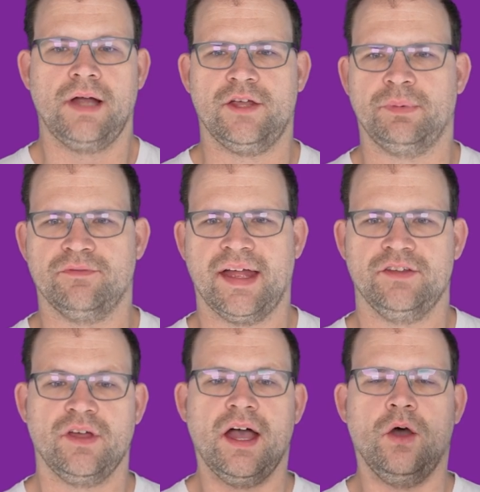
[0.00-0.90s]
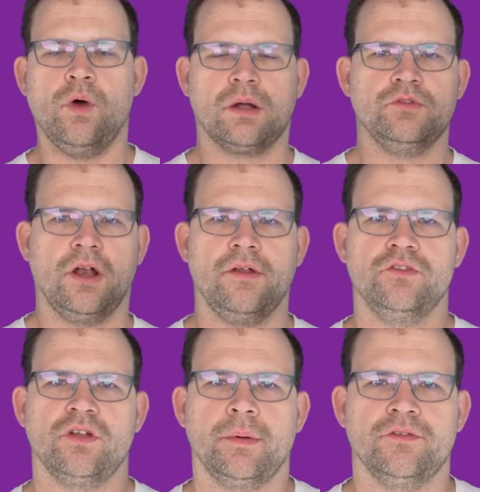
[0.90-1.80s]
Hi Spring fans, welcome to another
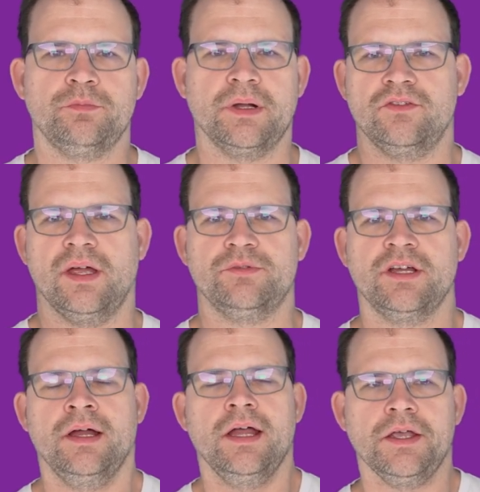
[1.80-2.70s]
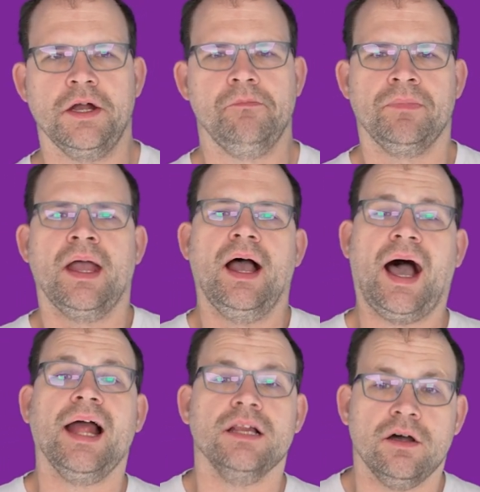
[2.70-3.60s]
installment of Spring Tips. You know,
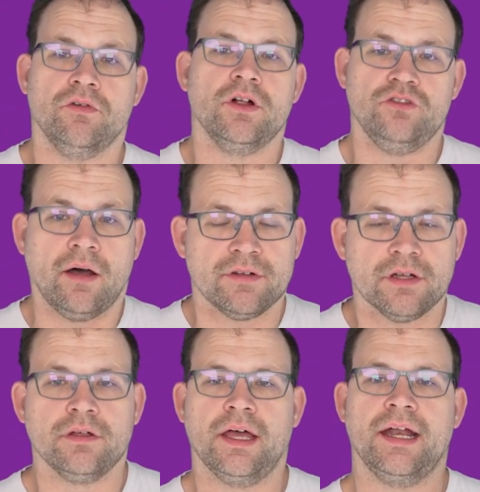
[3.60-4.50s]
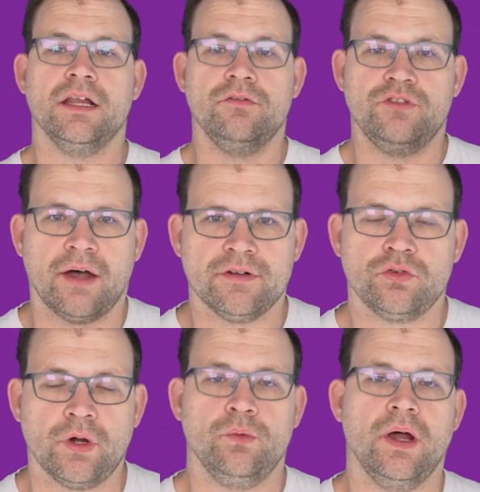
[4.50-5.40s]
I love Java, and I love Java
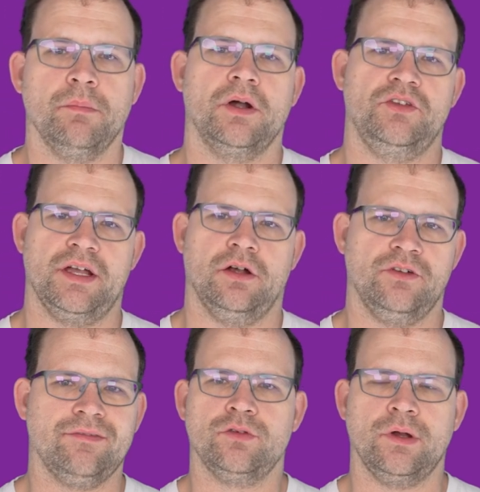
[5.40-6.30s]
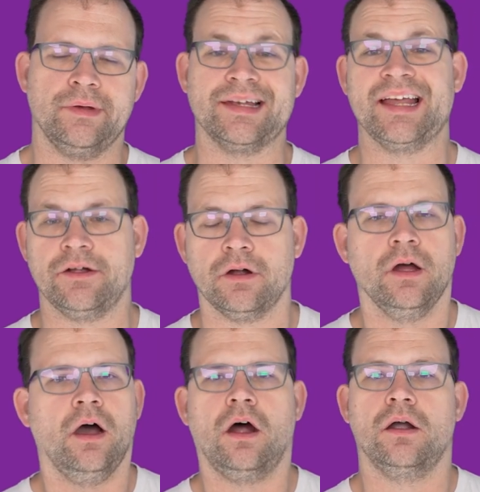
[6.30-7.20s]
21 in particular. Java 21 and later
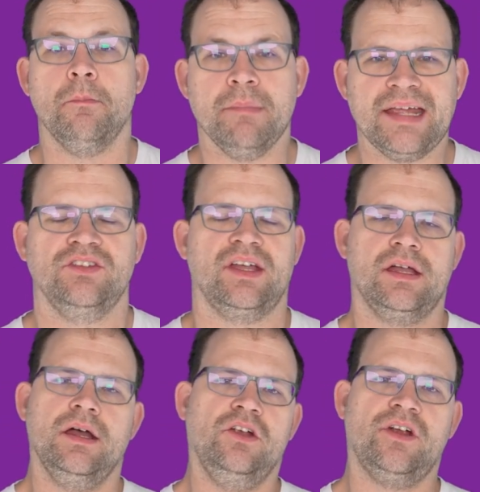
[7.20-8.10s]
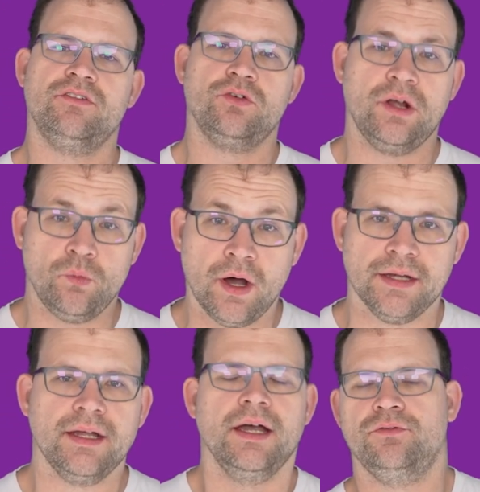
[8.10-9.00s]
are amazing. Java
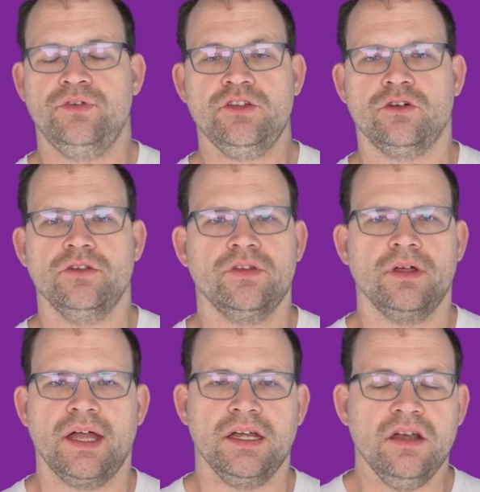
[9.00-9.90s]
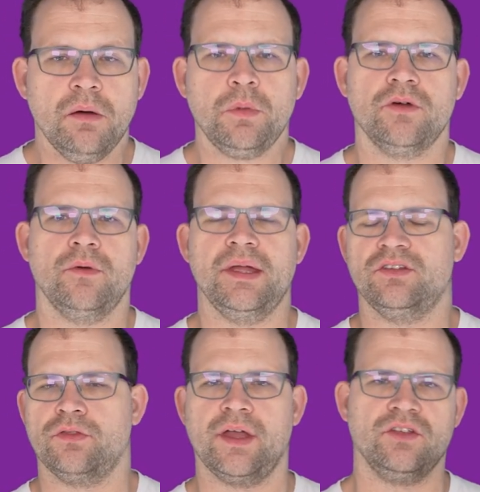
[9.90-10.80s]
21 features a number of
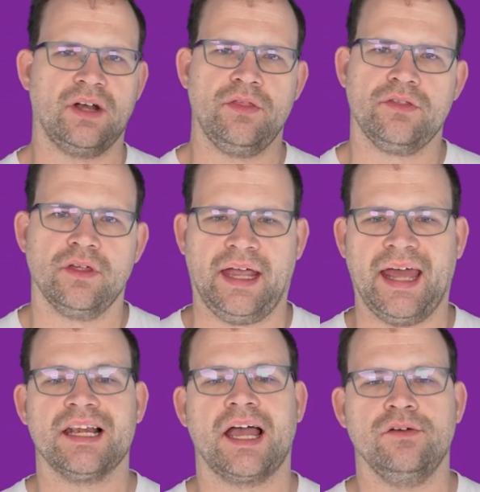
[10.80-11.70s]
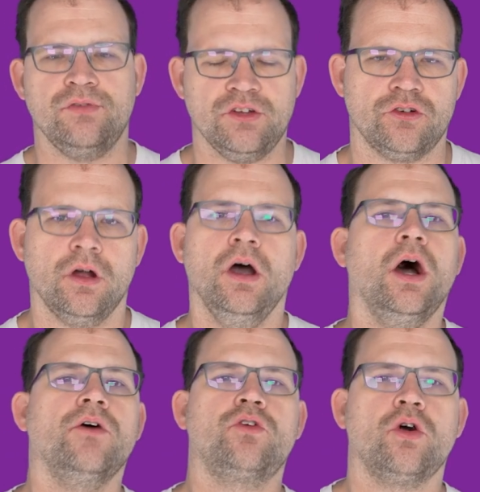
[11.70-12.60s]
amazing things, and I think the headline feature,
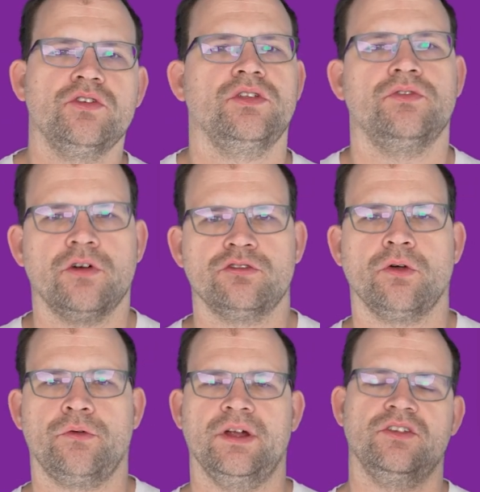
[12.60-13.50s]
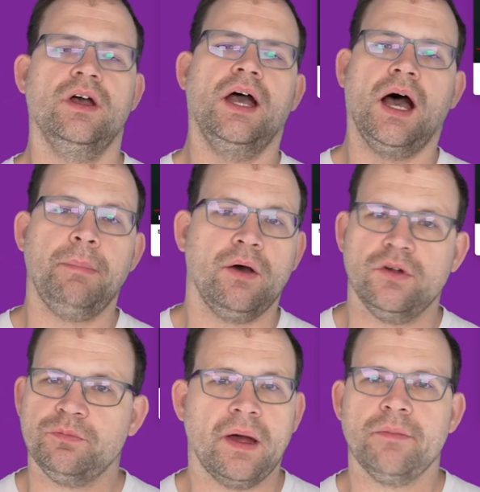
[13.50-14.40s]
of course, is virtual threads, about
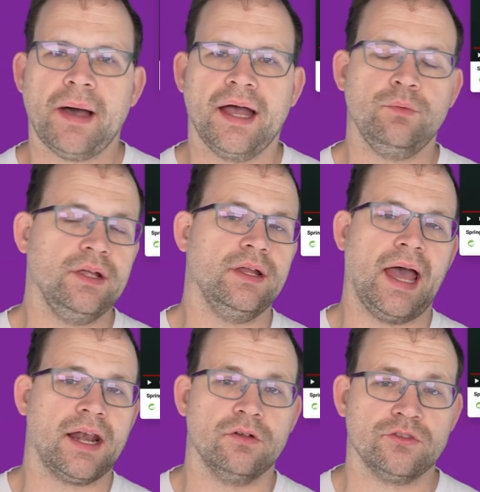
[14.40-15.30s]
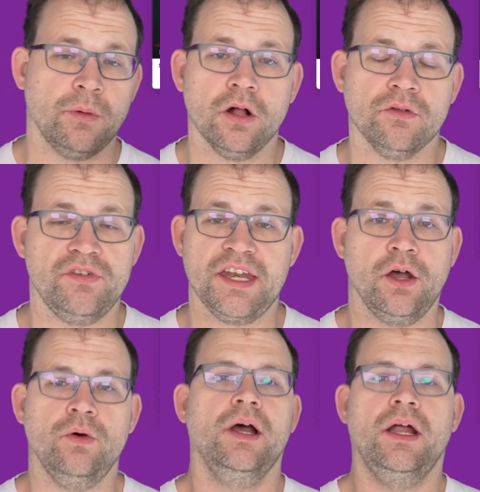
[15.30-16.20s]
which, by the by, we had a small
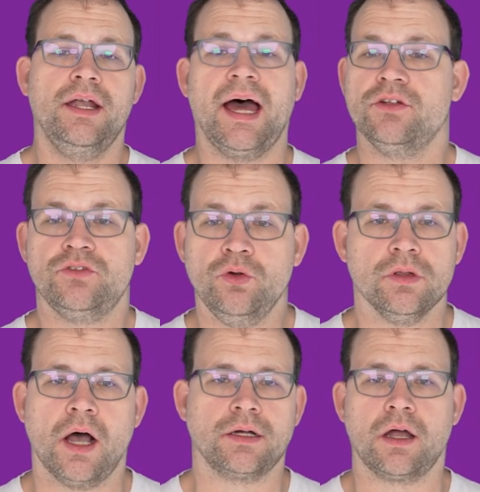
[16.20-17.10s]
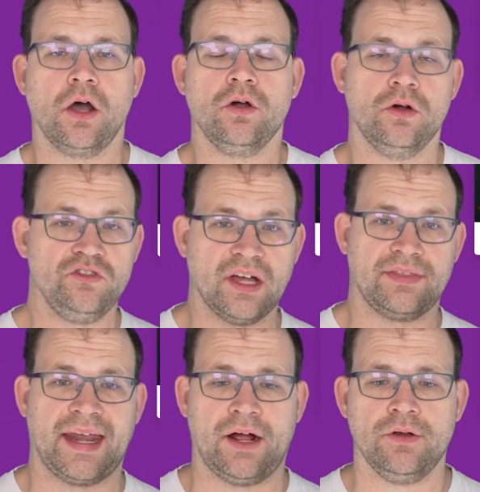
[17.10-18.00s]
video not too long ago. Go check
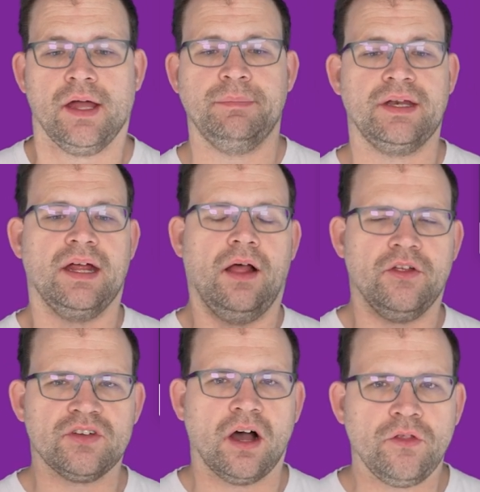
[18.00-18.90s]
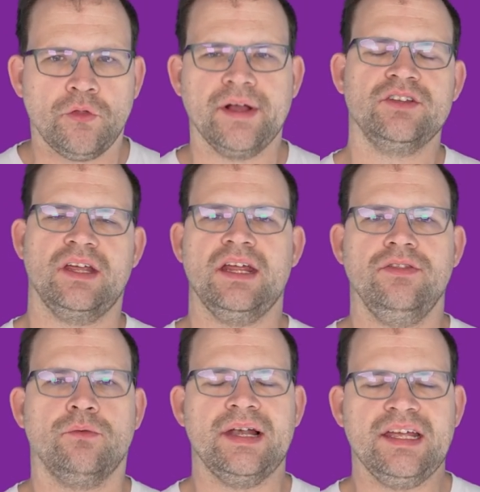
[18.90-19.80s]
that out. But there's other things
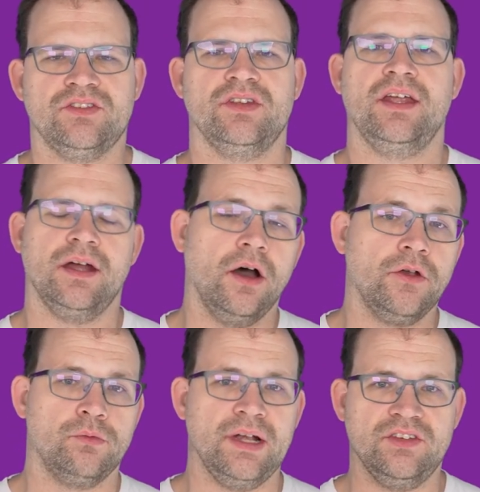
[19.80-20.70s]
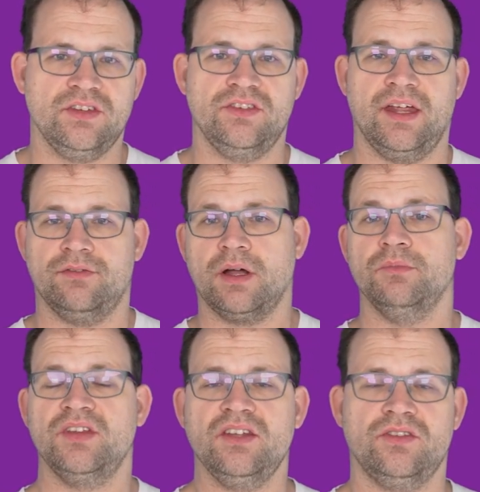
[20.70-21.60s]
in the release and other releases that have come
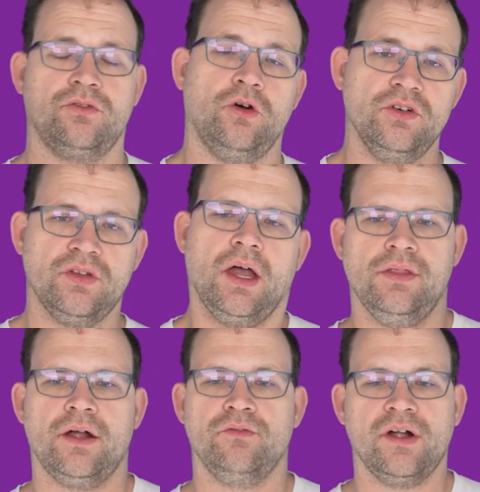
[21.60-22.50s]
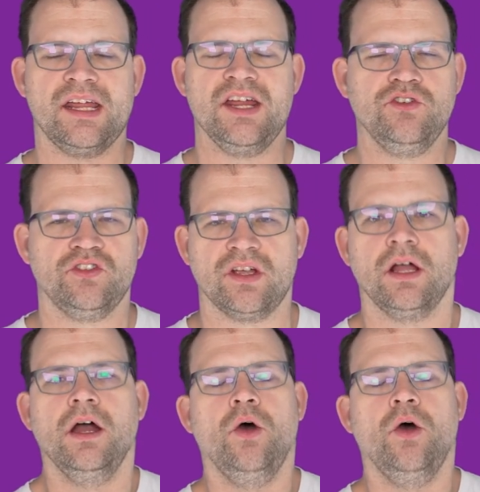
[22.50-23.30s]
since, of course, that are very interesting.